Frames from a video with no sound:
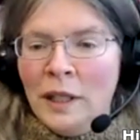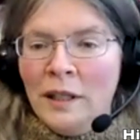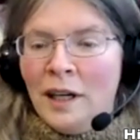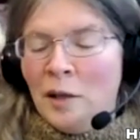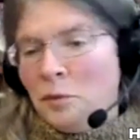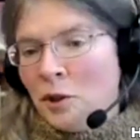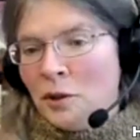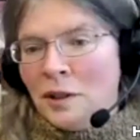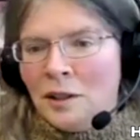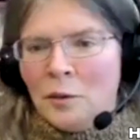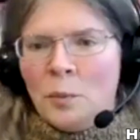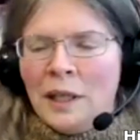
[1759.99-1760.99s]
I'll look at it
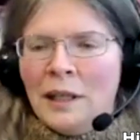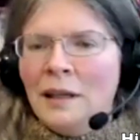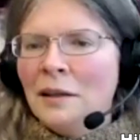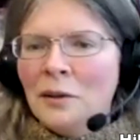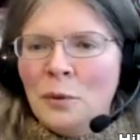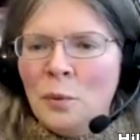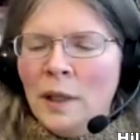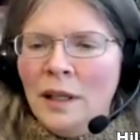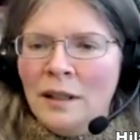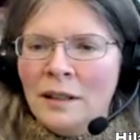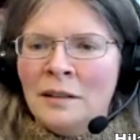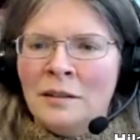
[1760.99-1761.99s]
at the beginning of the
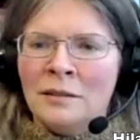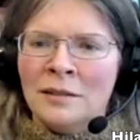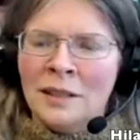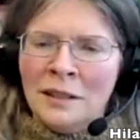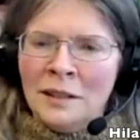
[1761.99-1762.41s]
week and